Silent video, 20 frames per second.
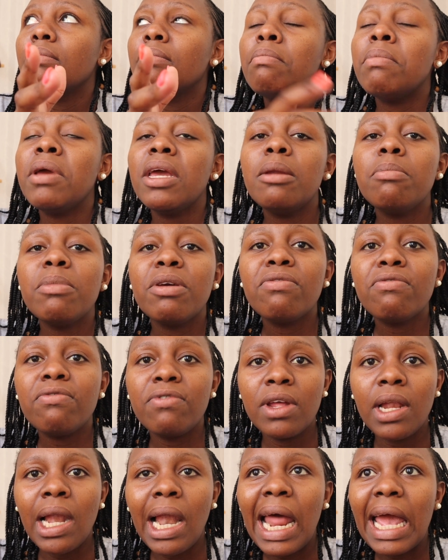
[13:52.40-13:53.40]
made me
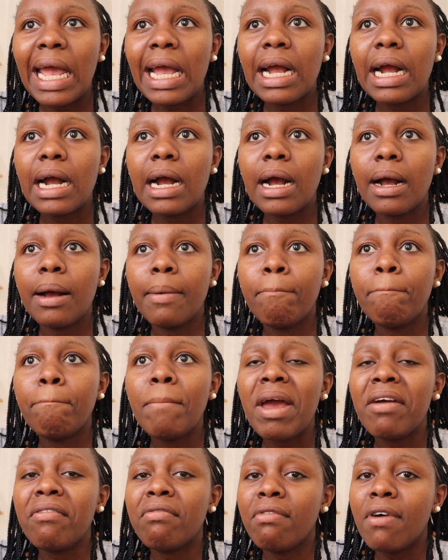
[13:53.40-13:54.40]
feel like
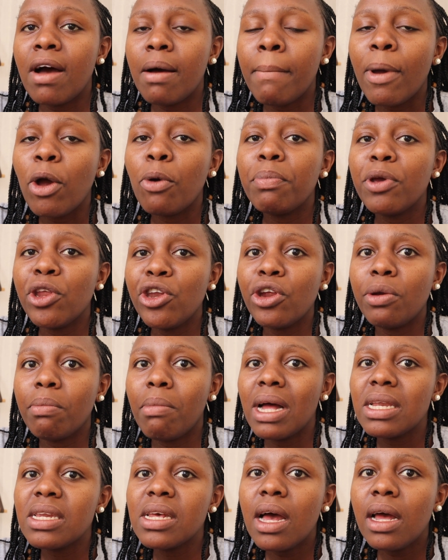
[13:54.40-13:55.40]
my my opinion
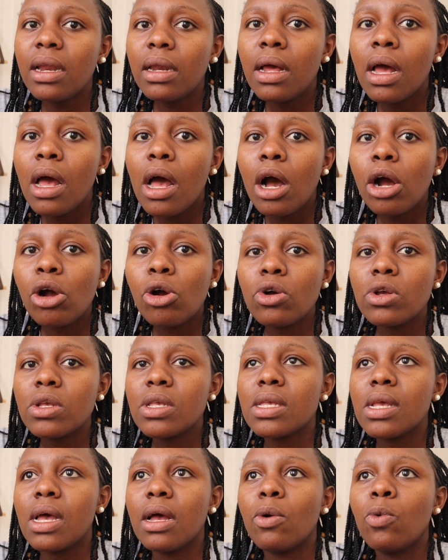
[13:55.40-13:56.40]
mattered
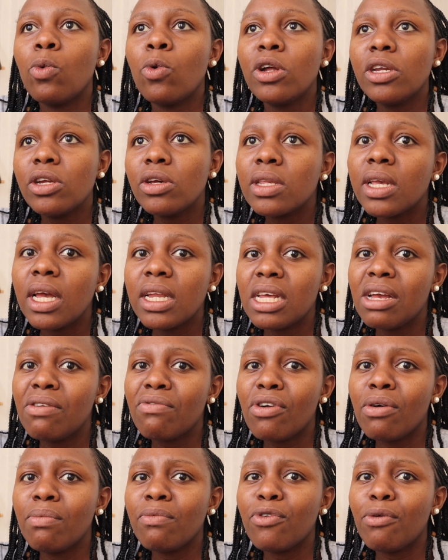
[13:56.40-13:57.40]
because what I was getting
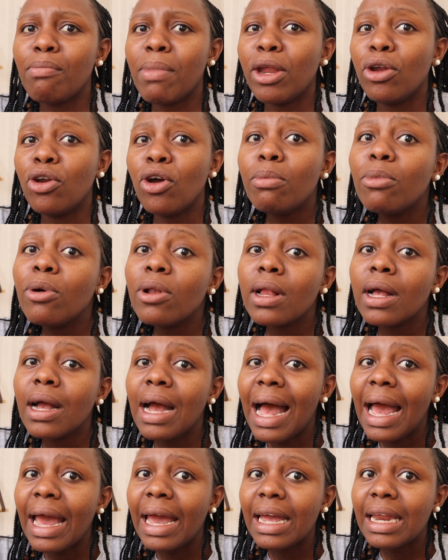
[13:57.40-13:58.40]
from from my normal
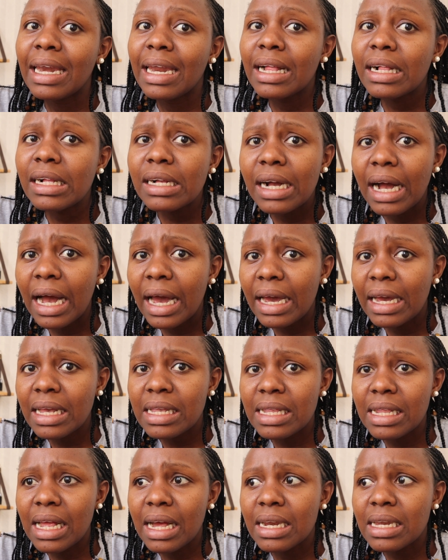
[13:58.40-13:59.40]
guy, nail guy,
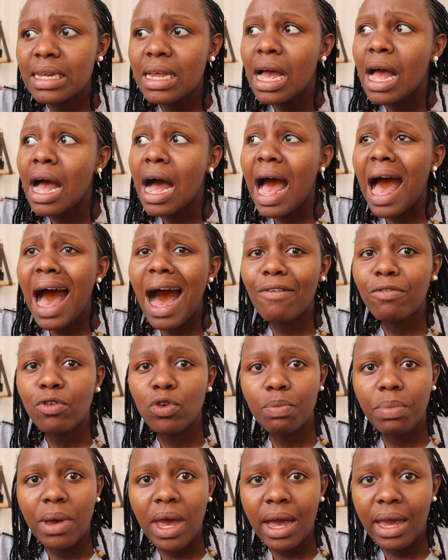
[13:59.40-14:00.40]
is that I have
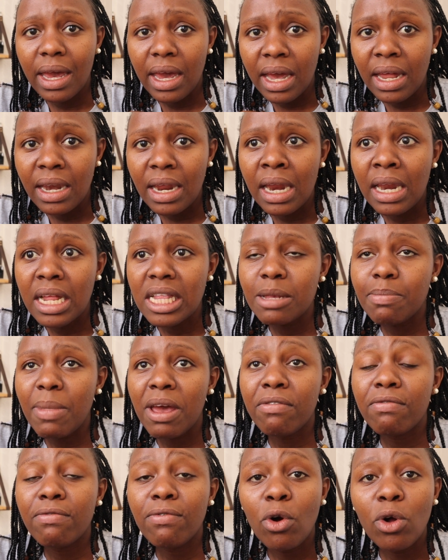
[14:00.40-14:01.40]
to pay again and it's
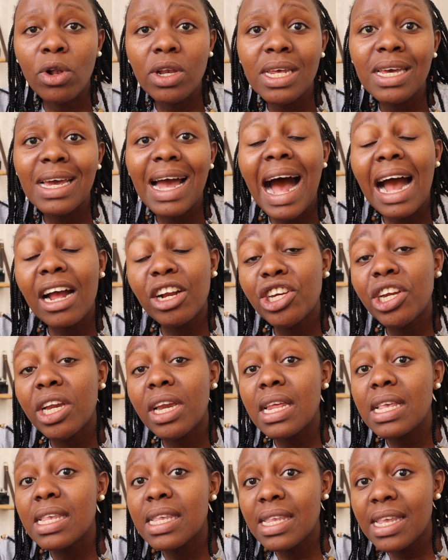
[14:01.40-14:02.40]
my fault. He
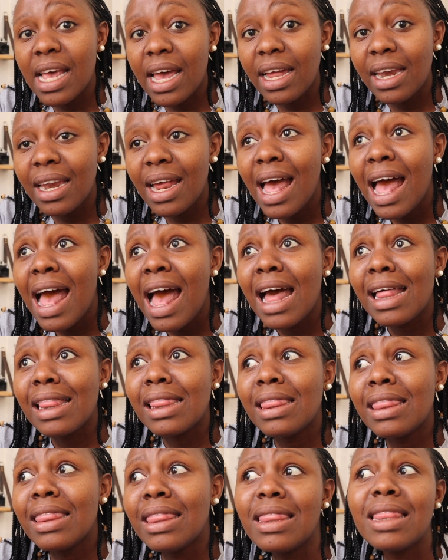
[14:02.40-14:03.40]
actually said
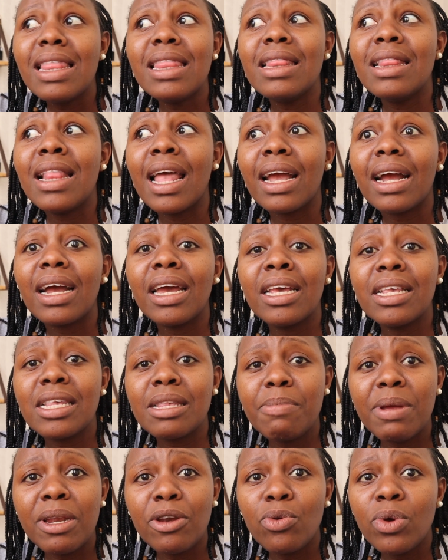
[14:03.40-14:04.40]
like
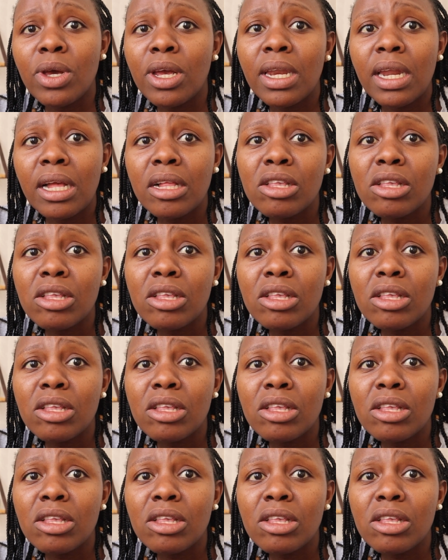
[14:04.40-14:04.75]
he's been doing